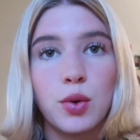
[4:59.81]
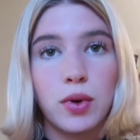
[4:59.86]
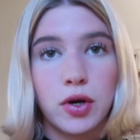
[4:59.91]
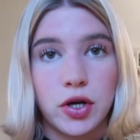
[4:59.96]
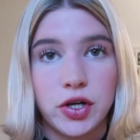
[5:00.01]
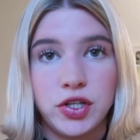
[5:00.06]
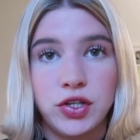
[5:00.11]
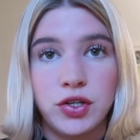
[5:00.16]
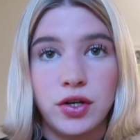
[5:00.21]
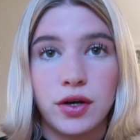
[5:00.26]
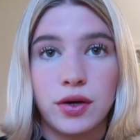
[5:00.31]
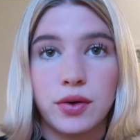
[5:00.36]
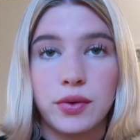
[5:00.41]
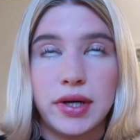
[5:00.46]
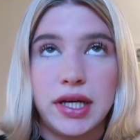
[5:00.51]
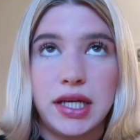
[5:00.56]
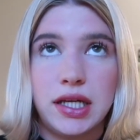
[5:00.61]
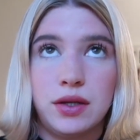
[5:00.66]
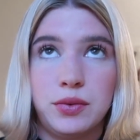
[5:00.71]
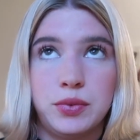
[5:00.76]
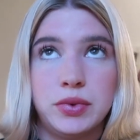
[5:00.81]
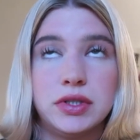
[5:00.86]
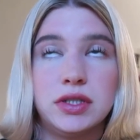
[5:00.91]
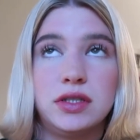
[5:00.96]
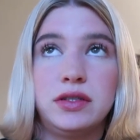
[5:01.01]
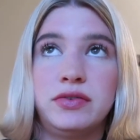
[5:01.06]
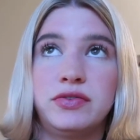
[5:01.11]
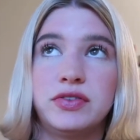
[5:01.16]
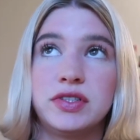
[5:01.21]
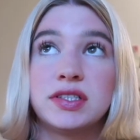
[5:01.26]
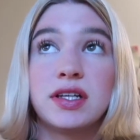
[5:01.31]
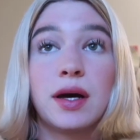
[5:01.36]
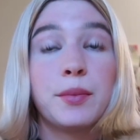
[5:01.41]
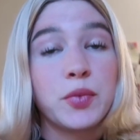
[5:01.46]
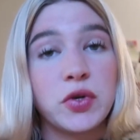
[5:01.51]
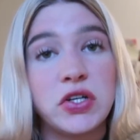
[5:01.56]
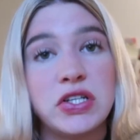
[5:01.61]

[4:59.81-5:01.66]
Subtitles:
where, you know, it would for some